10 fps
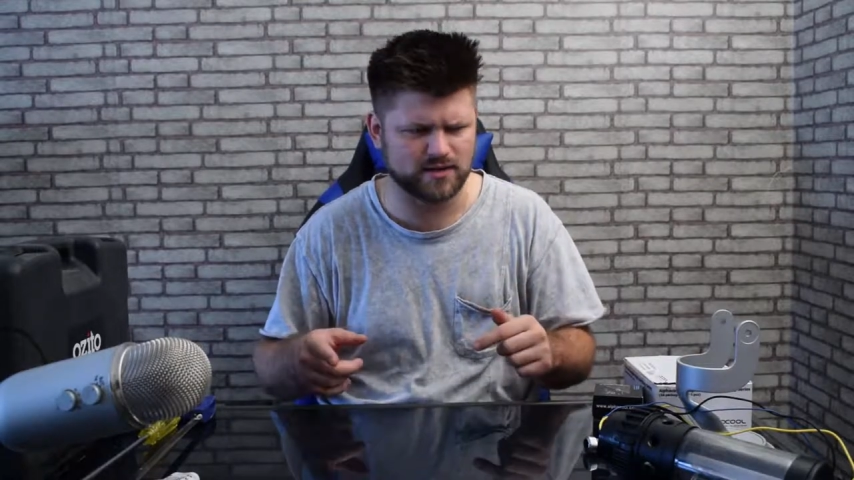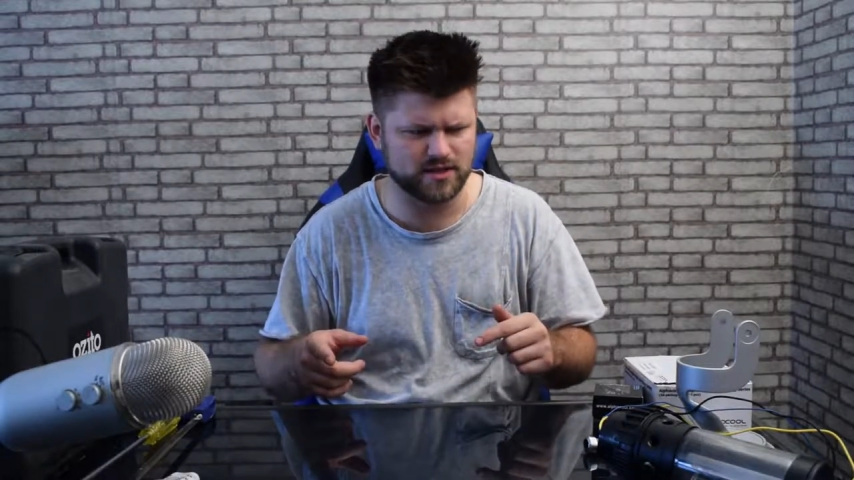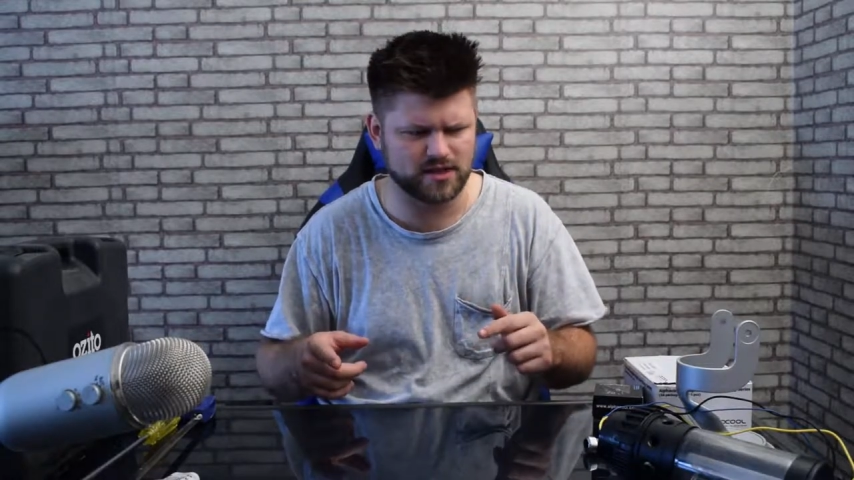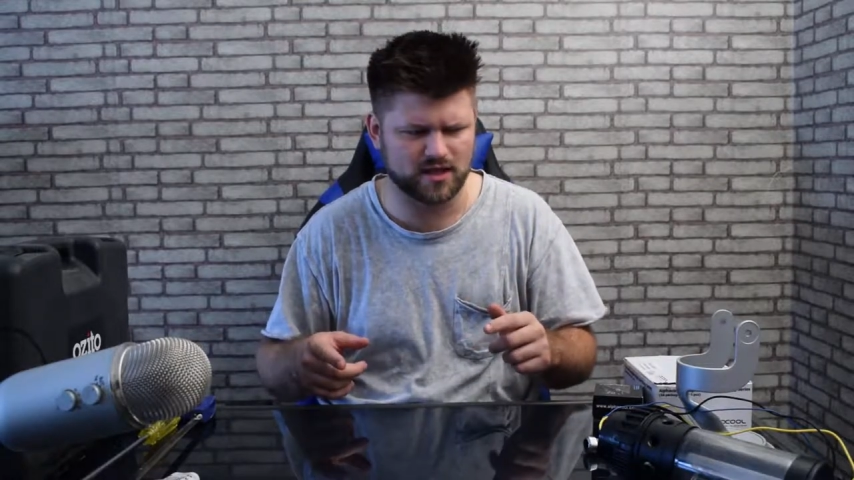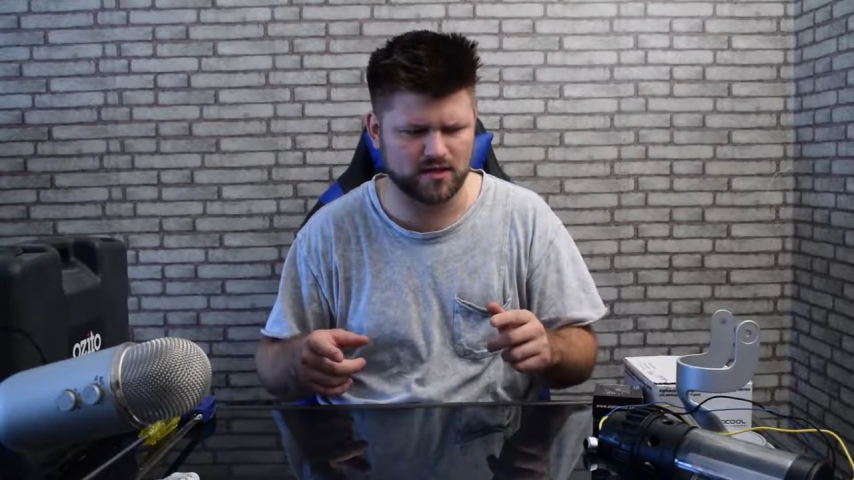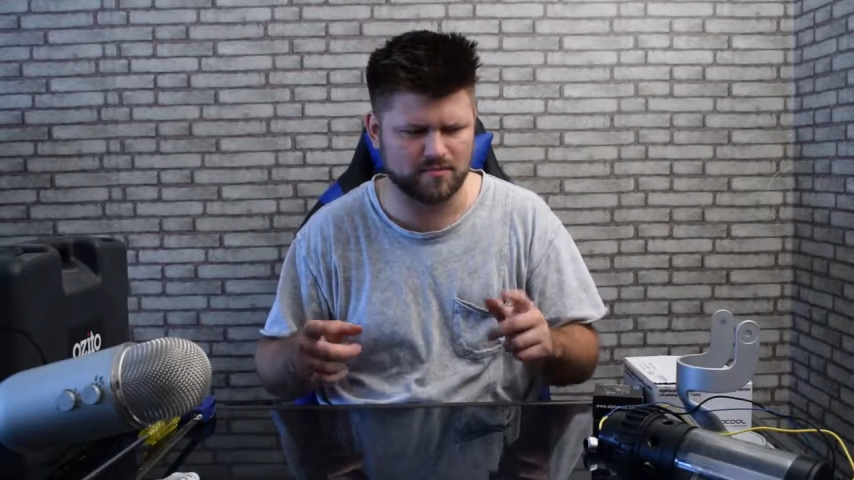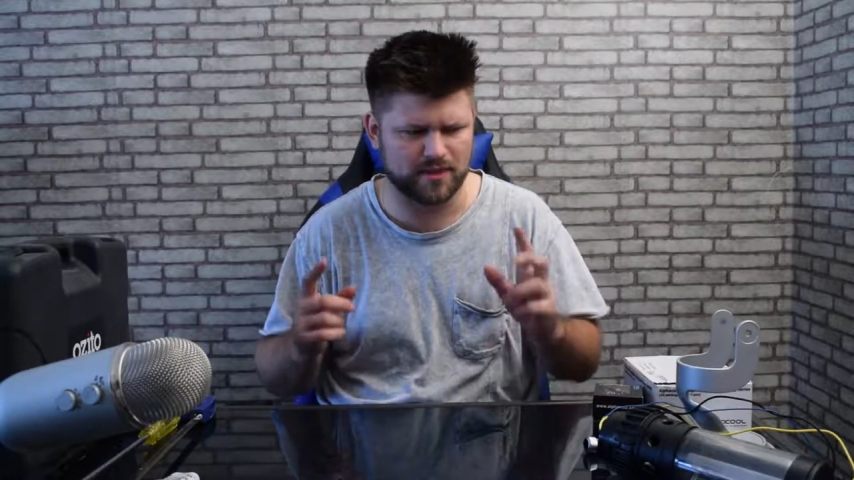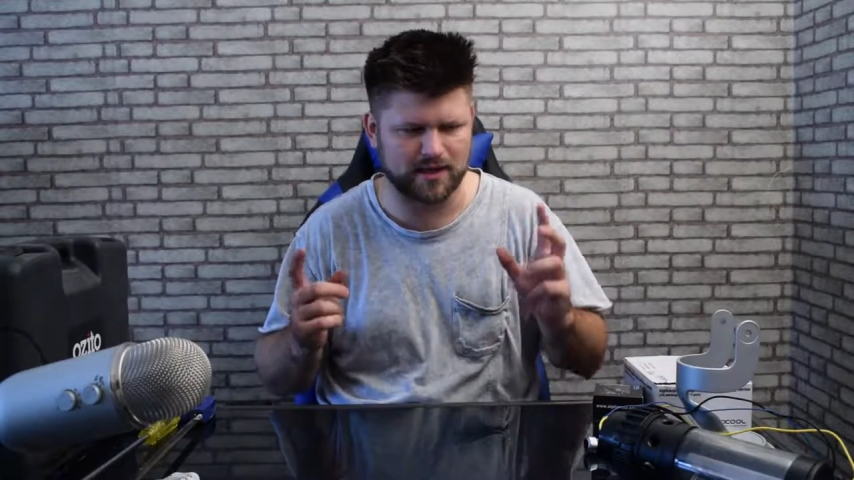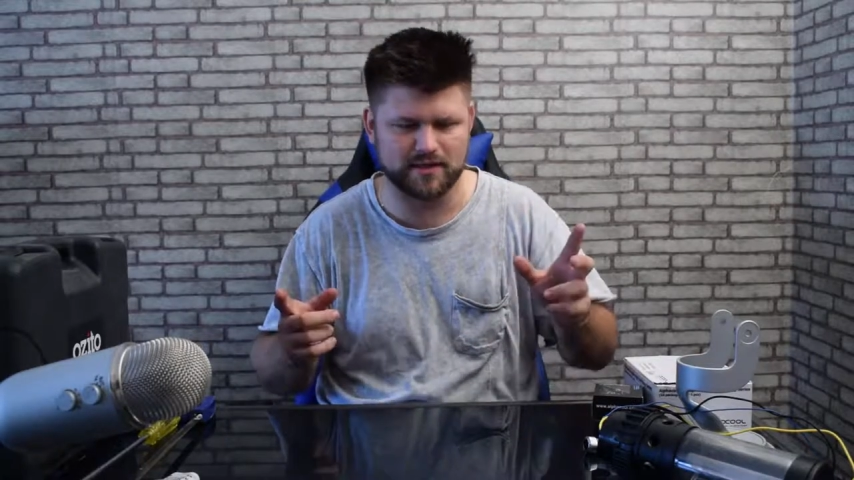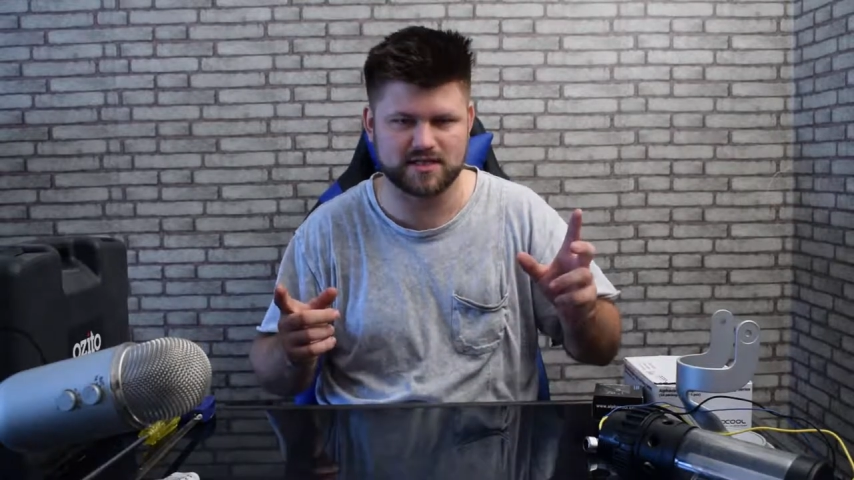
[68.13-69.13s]
to each other,
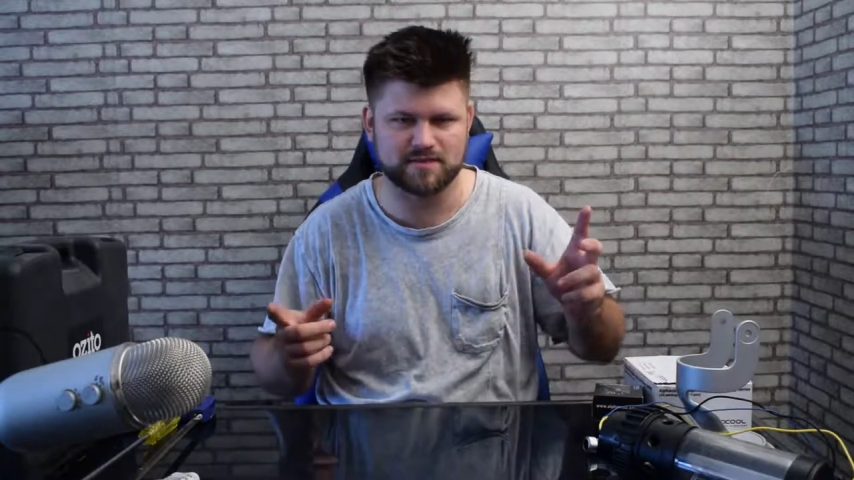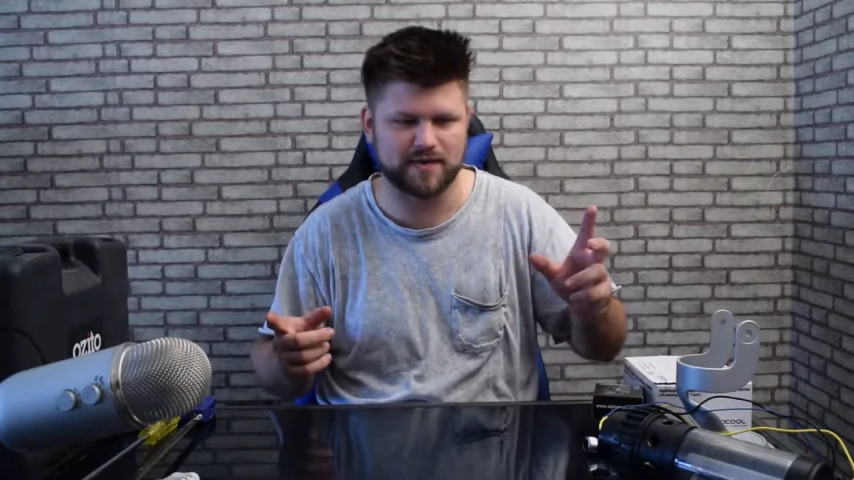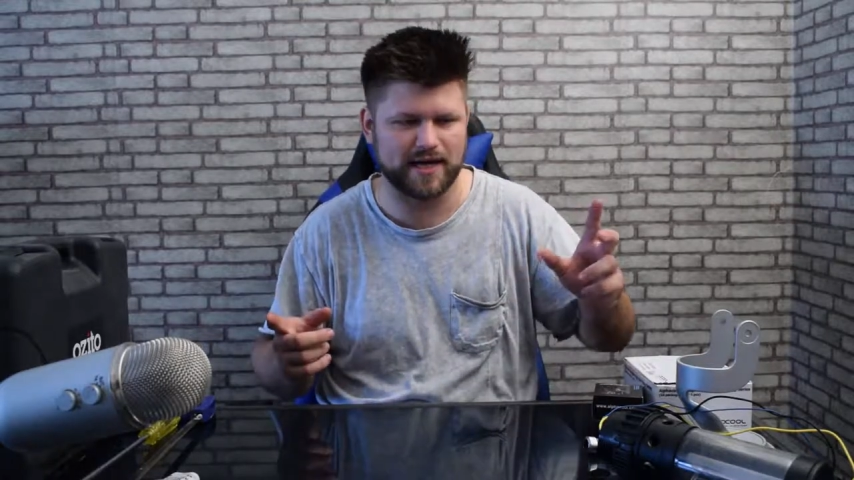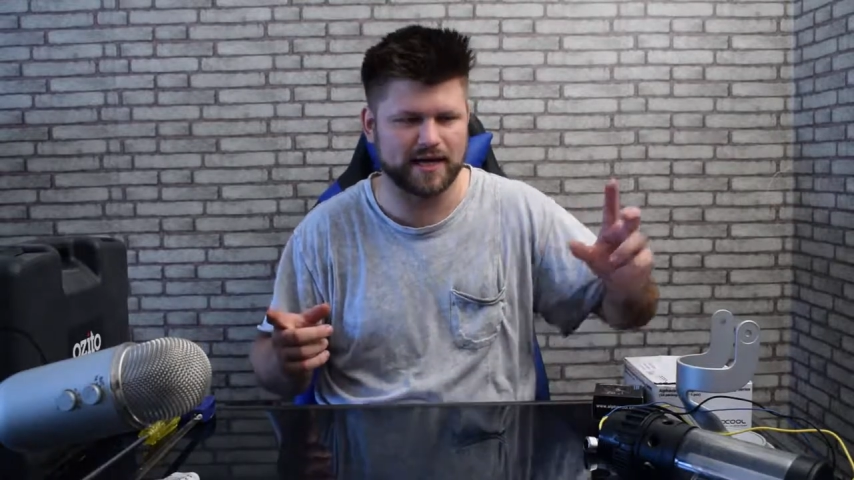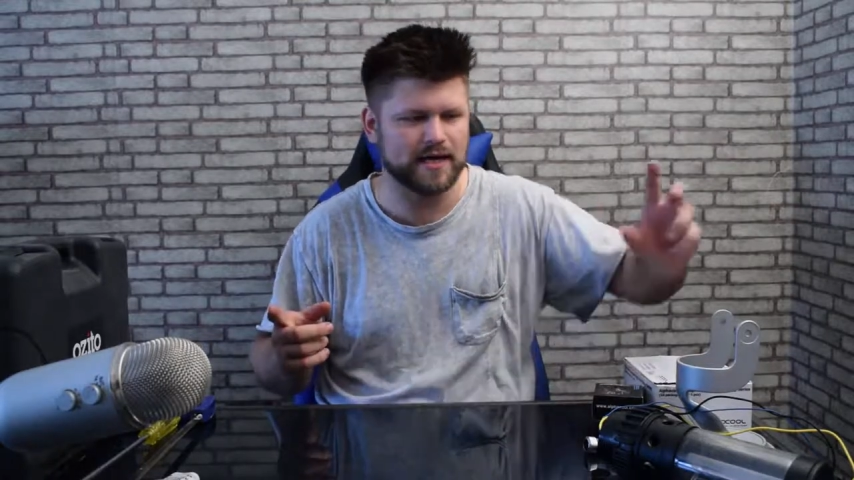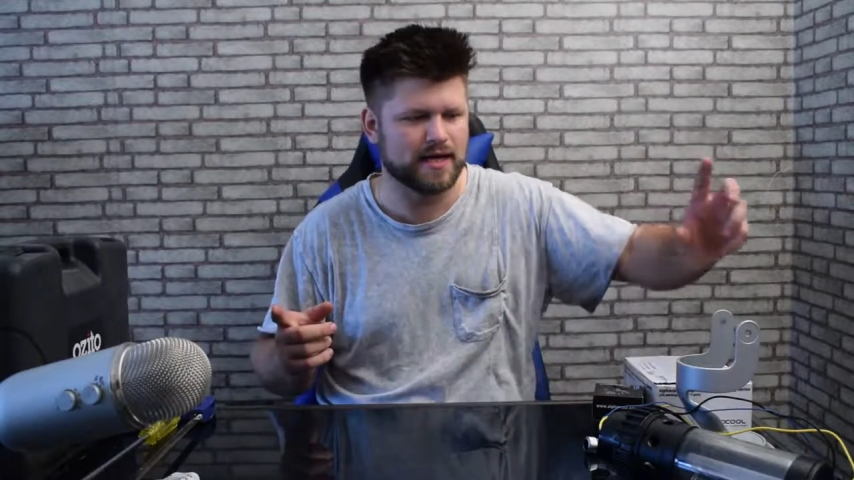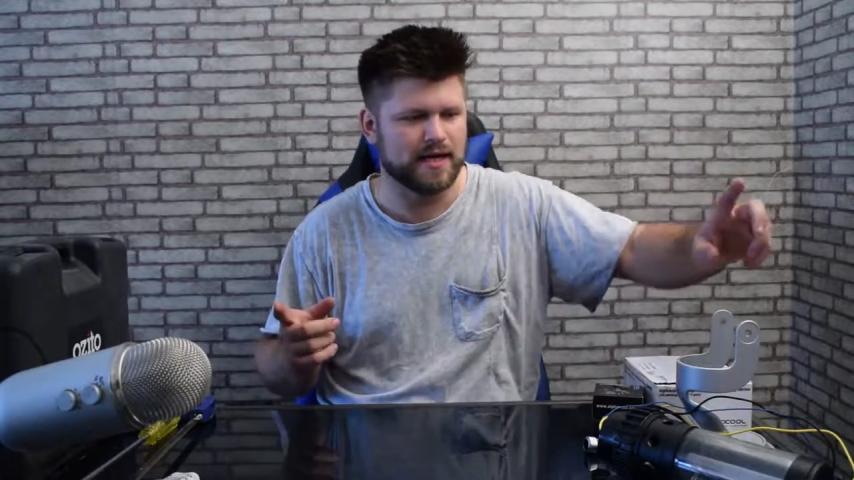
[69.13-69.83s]
but I'll explain